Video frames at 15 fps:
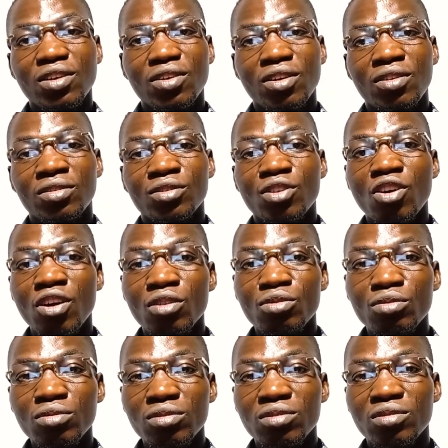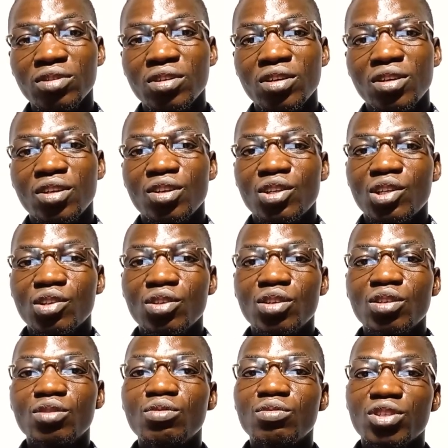on Google
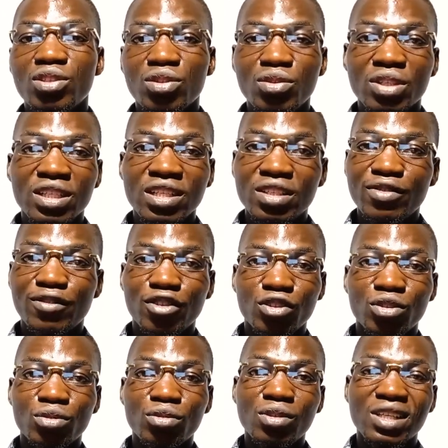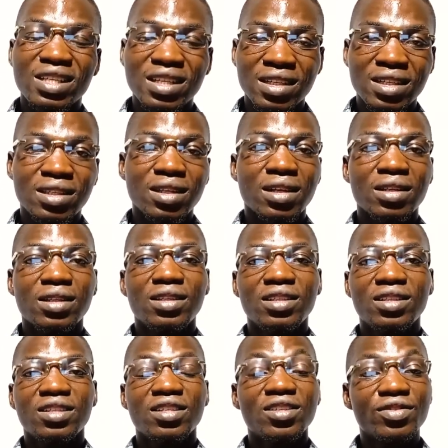will show it for you instantly.
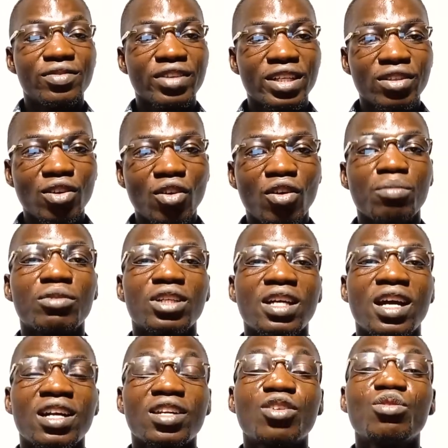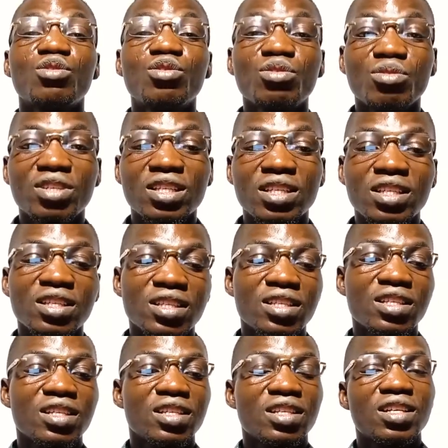It's very common, and once you see it,
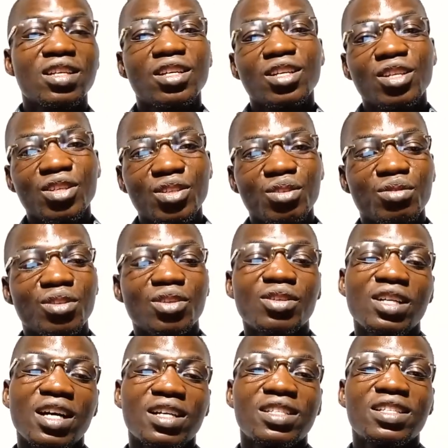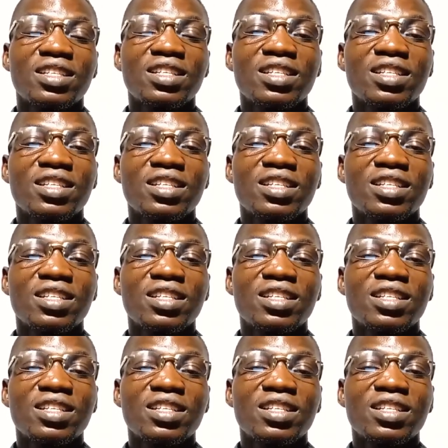you know that